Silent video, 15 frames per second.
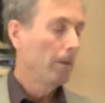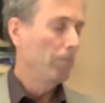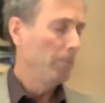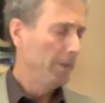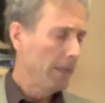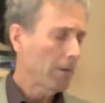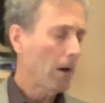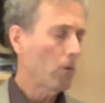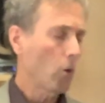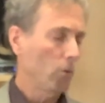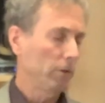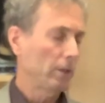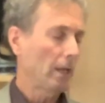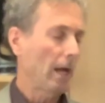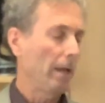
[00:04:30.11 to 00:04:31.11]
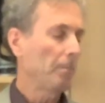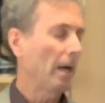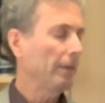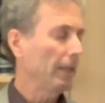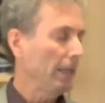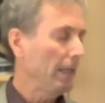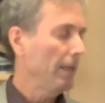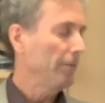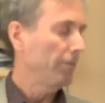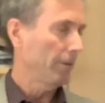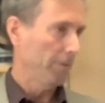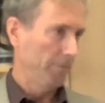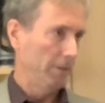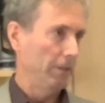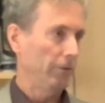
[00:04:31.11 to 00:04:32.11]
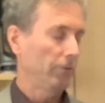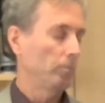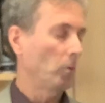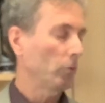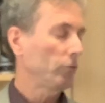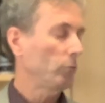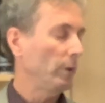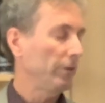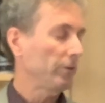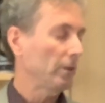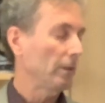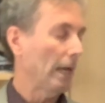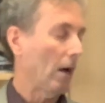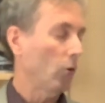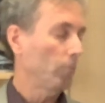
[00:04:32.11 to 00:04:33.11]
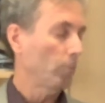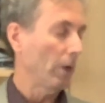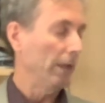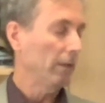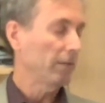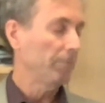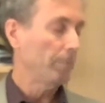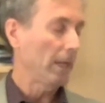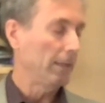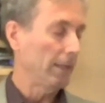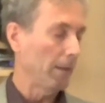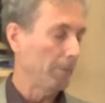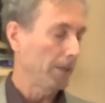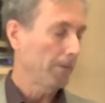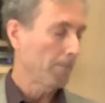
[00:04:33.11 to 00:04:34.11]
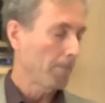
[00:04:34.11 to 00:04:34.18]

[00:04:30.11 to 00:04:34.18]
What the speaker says: near our own time, on the eve of this most recent outbreak of pandemic.